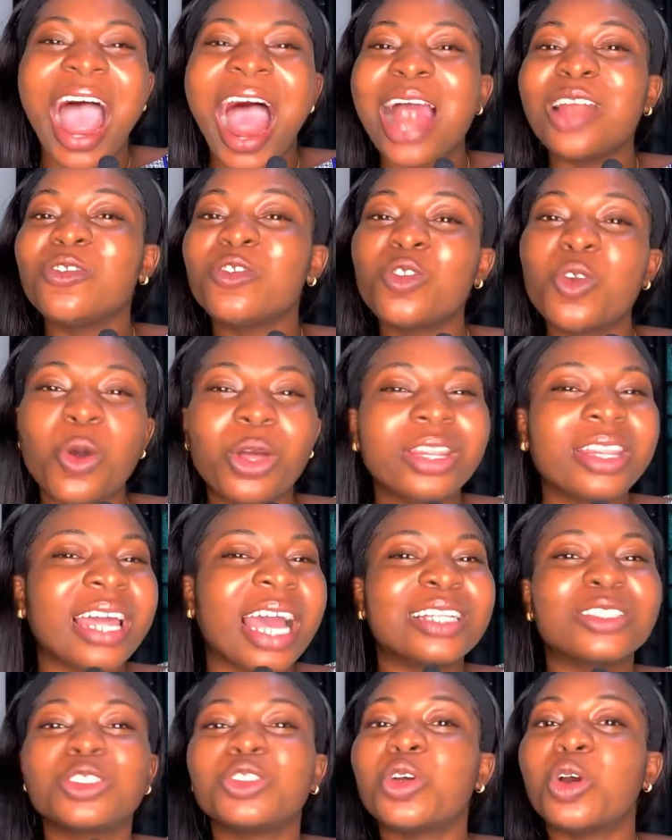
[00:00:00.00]
And know
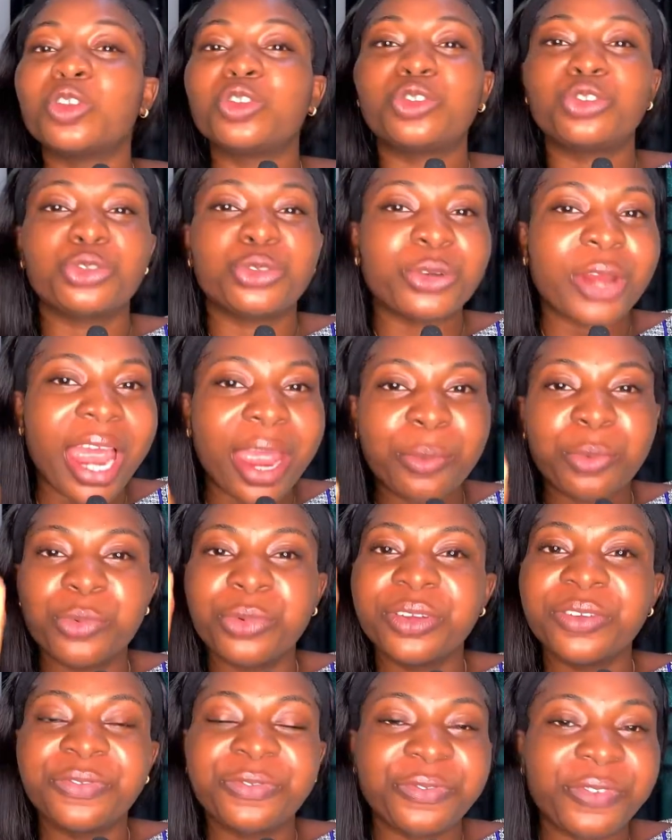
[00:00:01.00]
that your tribe
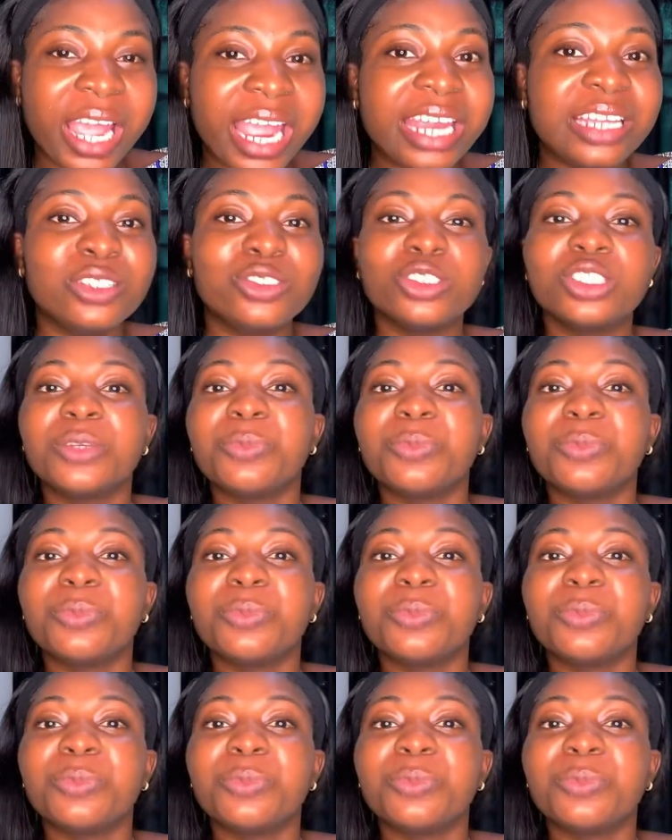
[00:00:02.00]
will find you.